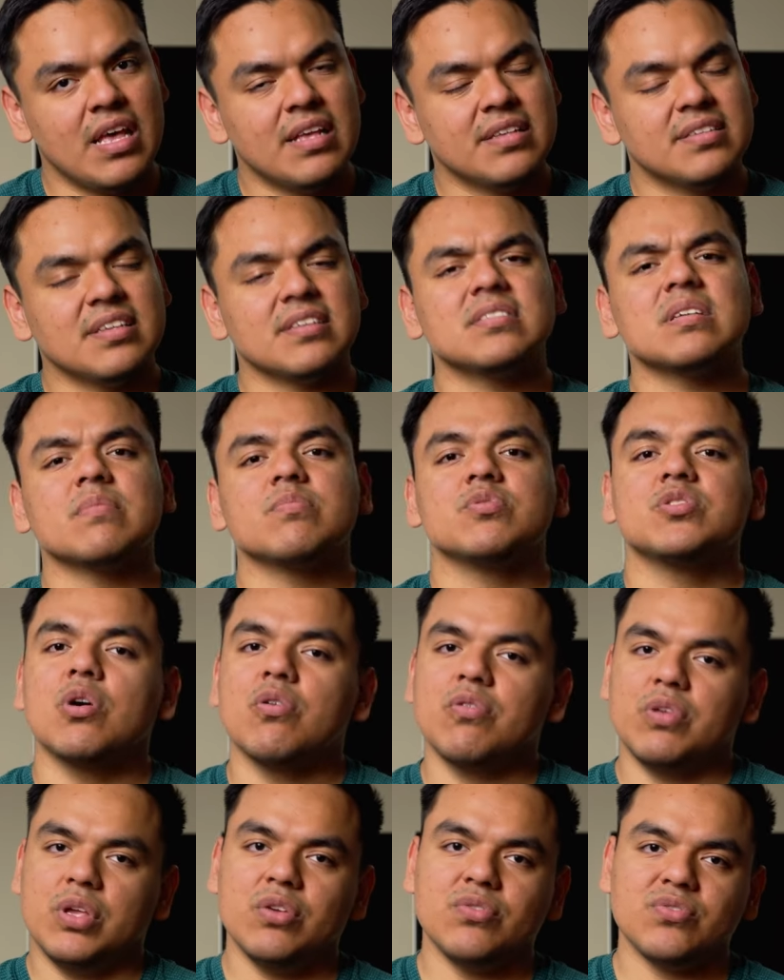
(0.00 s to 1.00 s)
since I'm so
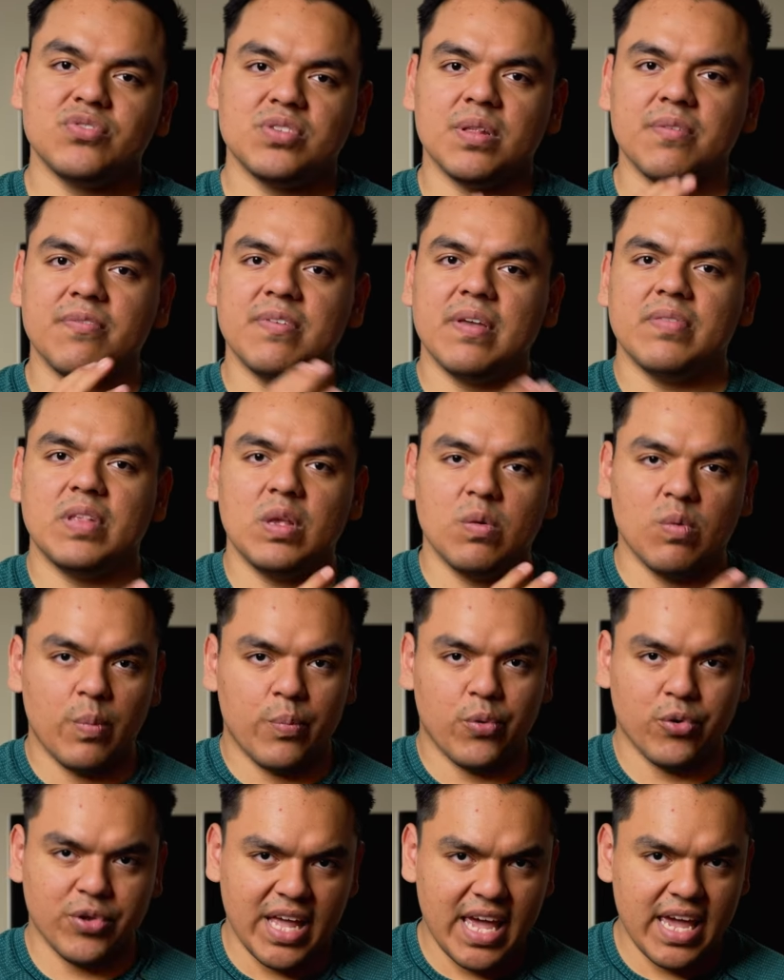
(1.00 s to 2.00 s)
used to the 50
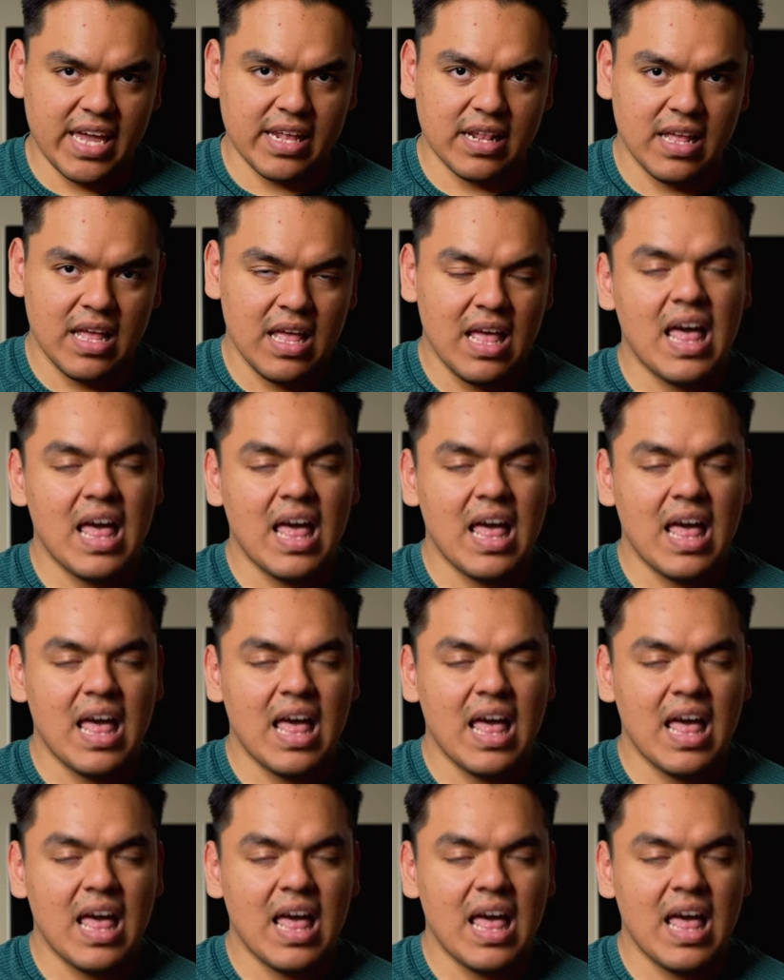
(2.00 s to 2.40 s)
1.8.